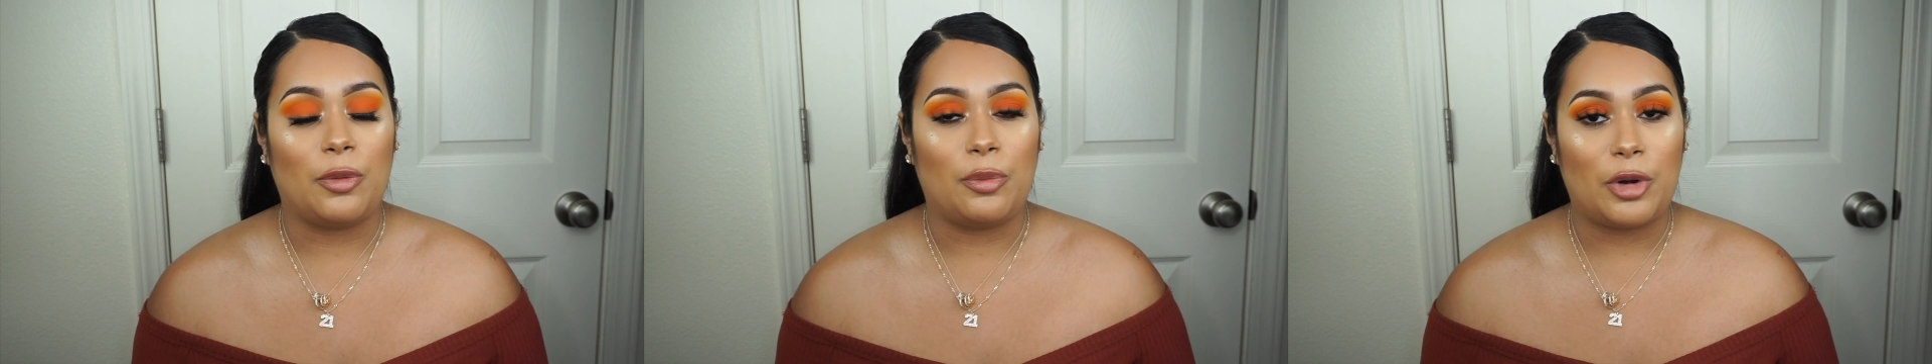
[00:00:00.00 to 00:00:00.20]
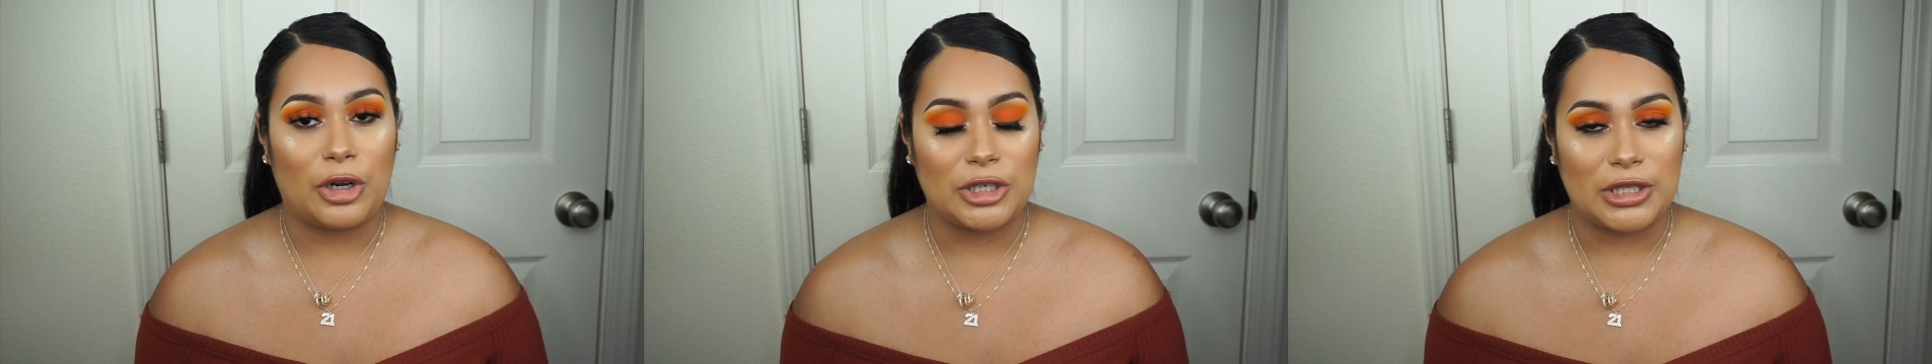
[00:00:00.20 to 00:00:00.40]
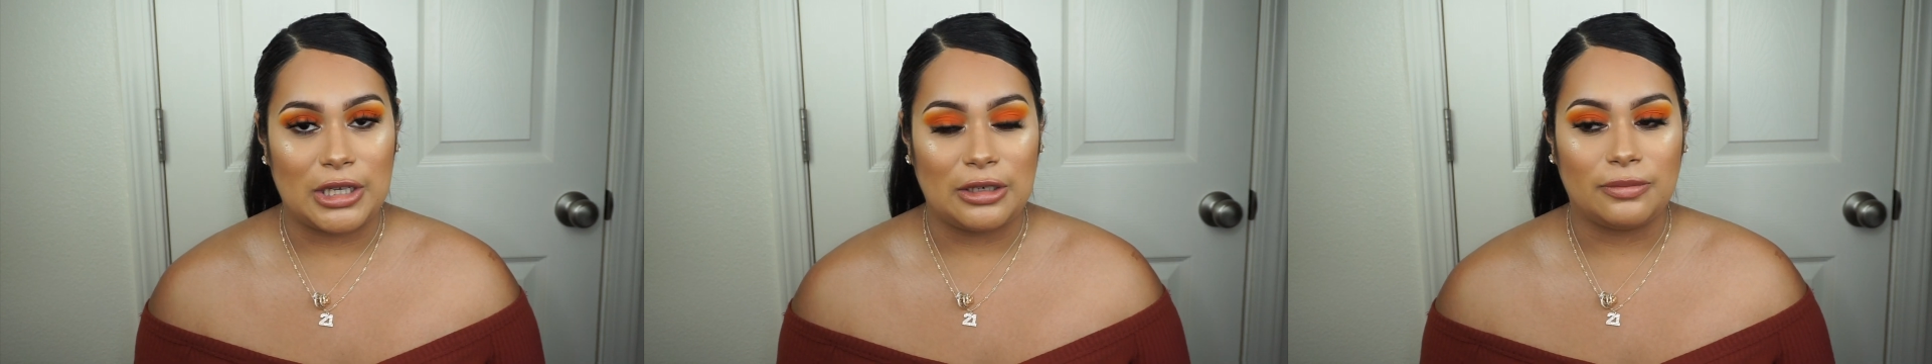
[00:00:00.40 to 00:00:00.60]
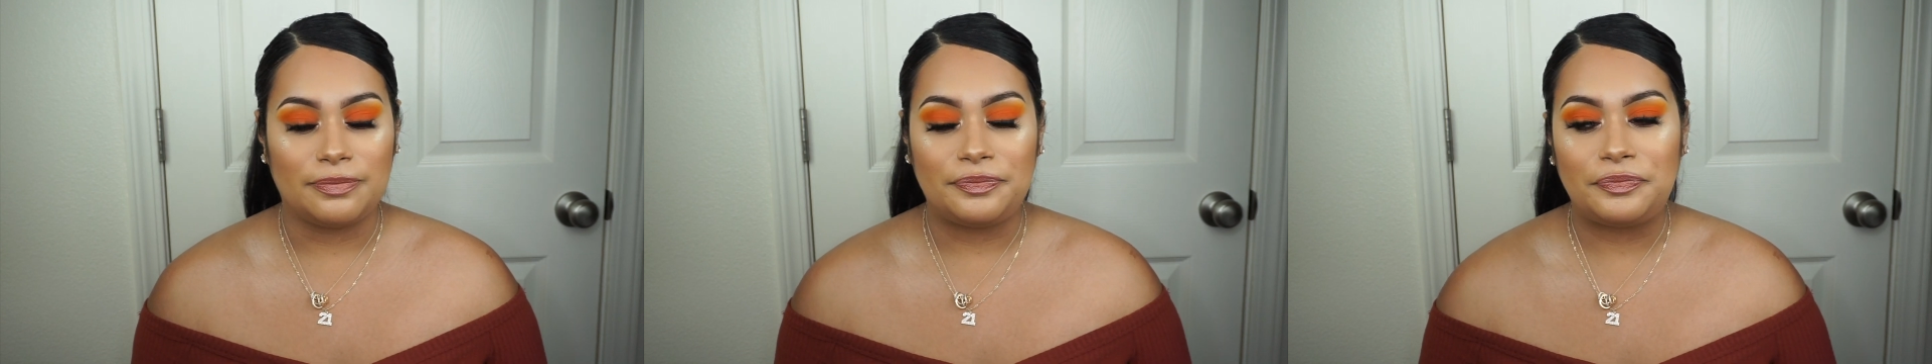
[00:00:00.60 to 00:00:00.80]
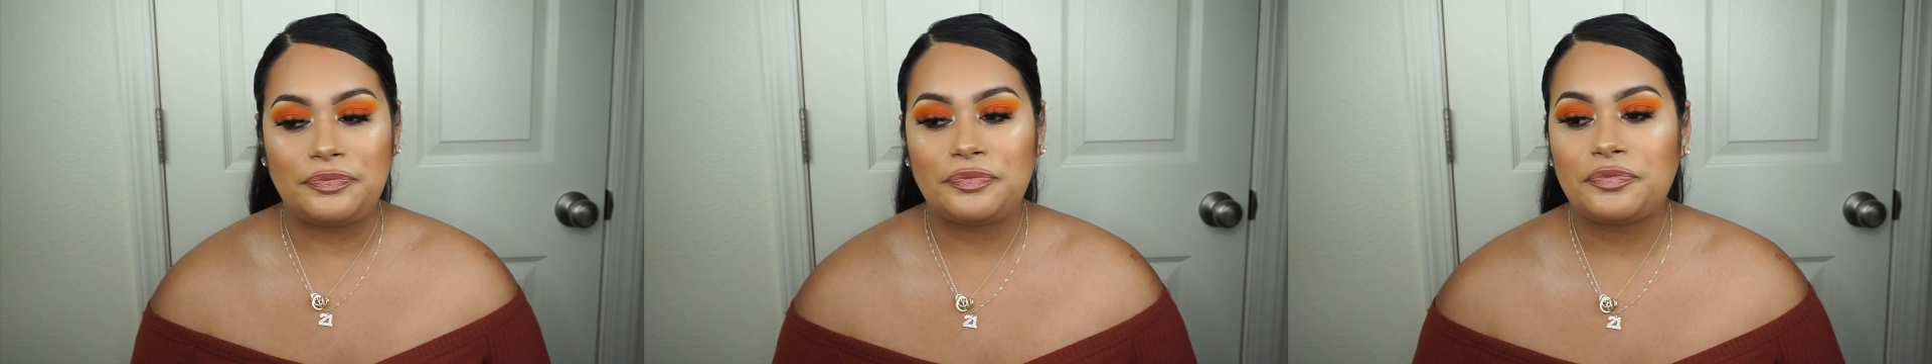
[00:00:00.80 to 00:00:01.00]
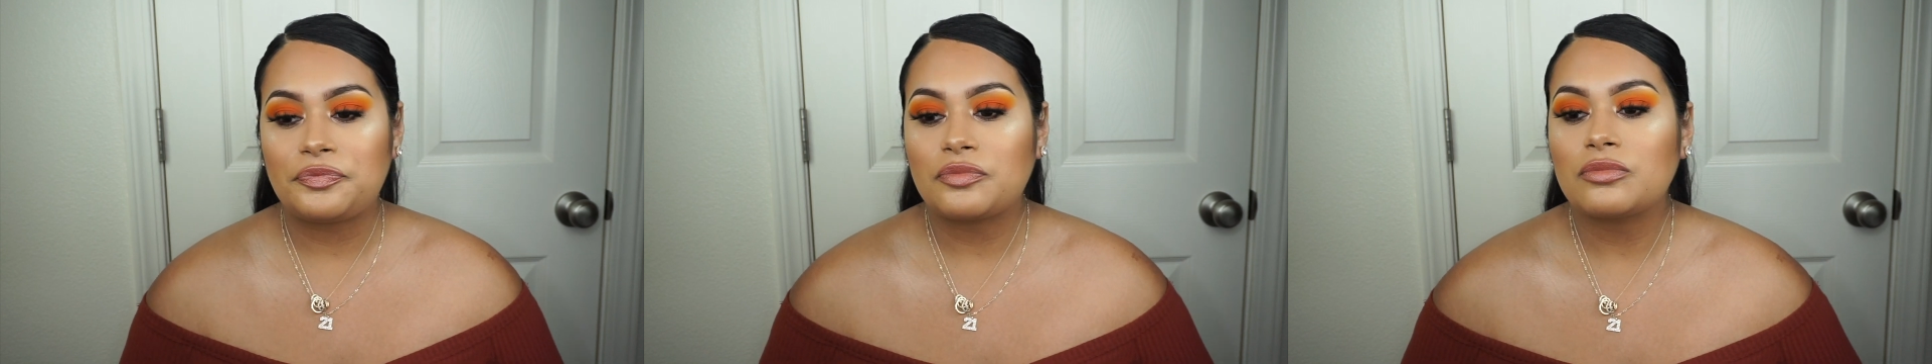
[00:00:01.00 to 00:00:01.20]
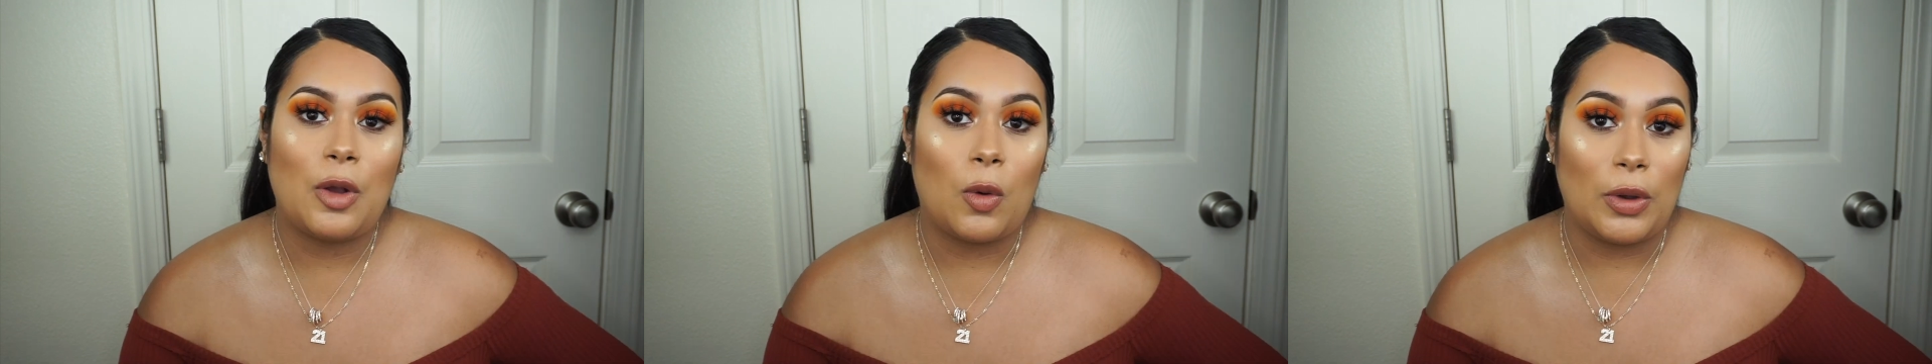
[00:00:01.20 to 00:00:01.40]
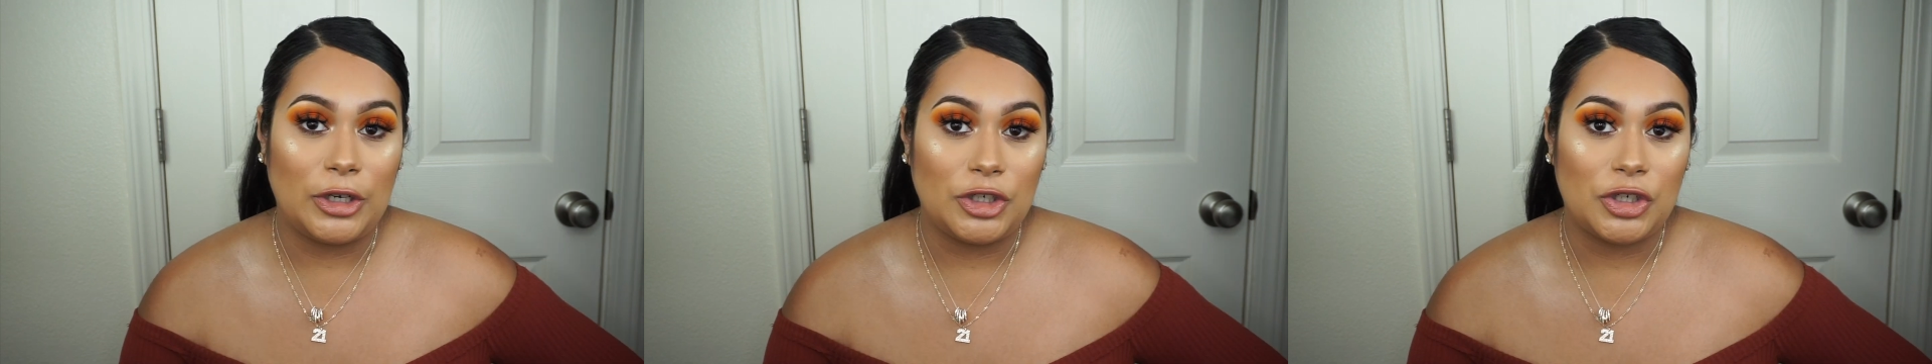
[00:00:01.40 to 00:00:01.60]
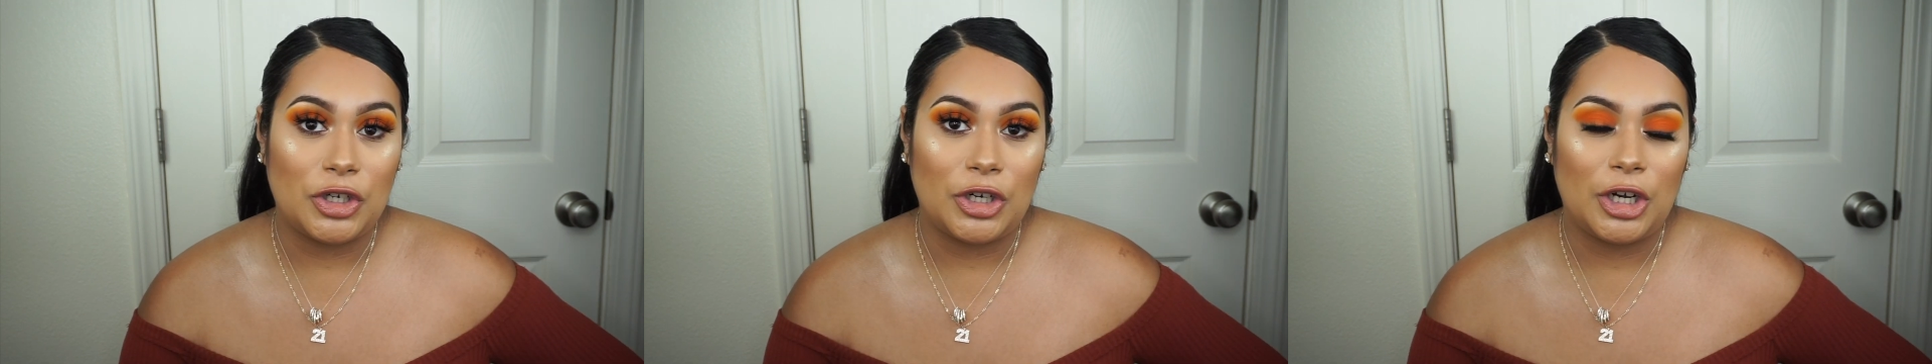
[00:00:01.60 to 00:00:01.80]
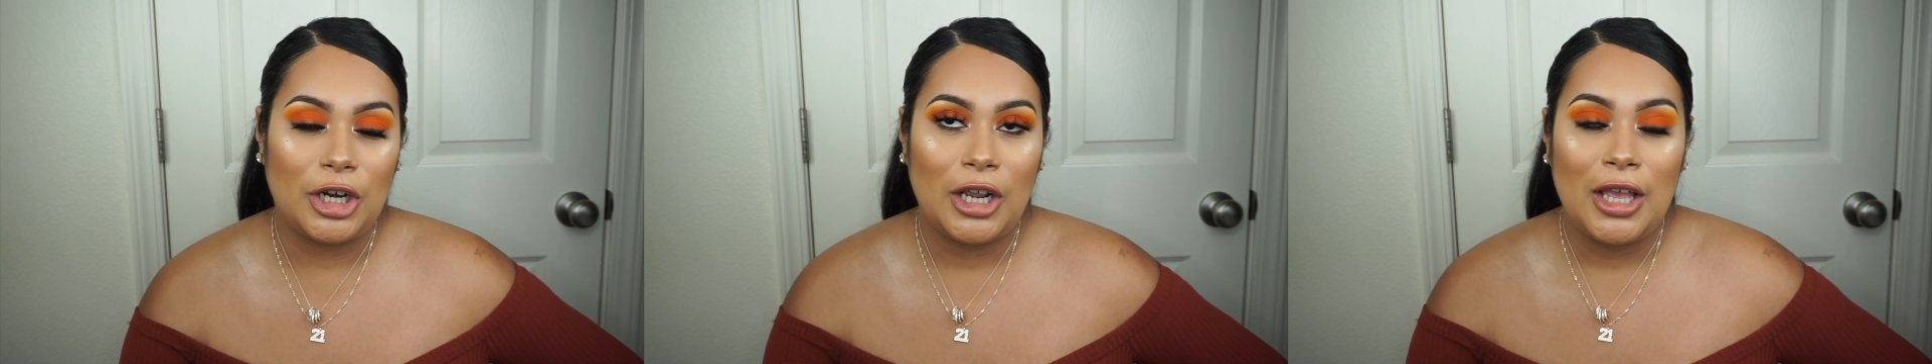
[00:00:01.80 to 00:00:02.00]
in person going to
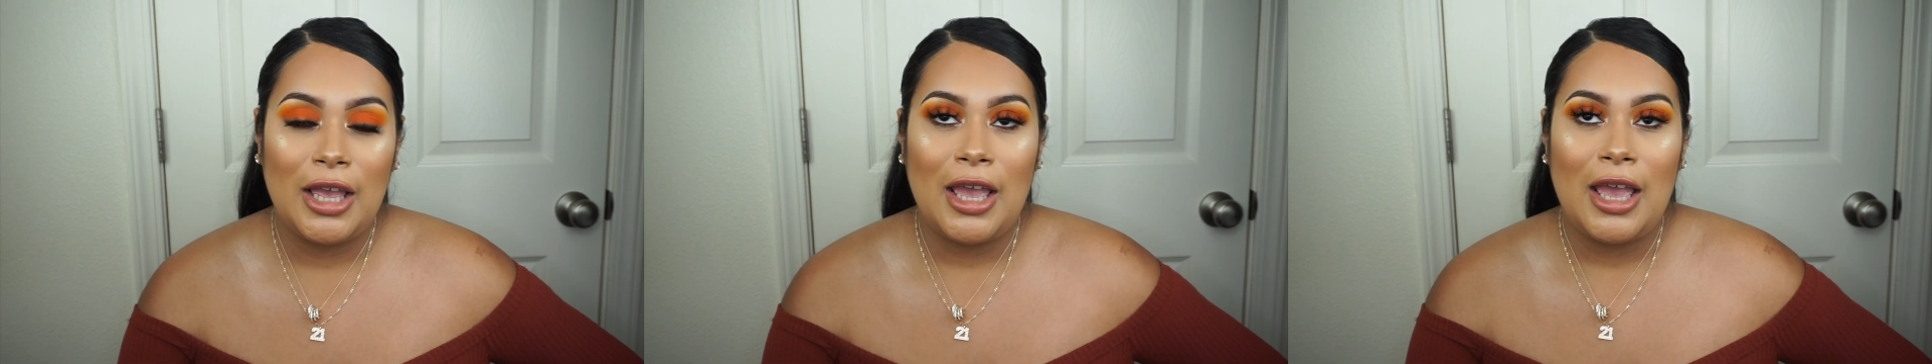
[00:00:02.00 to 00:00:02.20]
her.